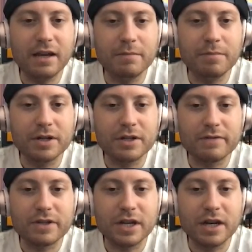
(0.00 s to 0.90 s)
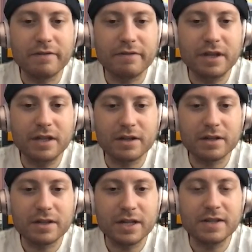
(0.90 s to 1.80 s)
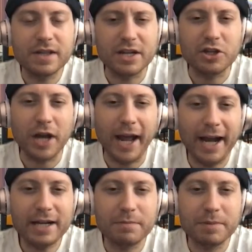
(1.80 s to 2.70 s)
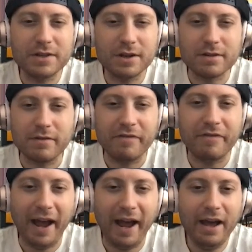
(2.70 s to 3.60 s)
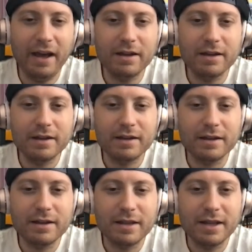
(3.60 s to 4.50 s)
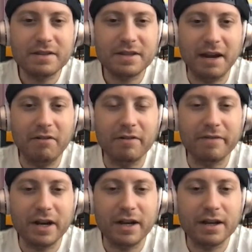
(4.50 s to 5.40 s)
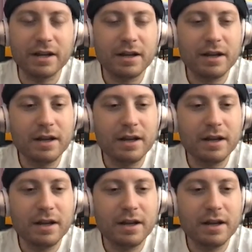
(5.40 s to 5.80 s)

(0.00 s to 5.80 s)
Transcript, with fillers: ate a bunch of stuff. He looks he's like jacked, but he's also fat. That's terrifying.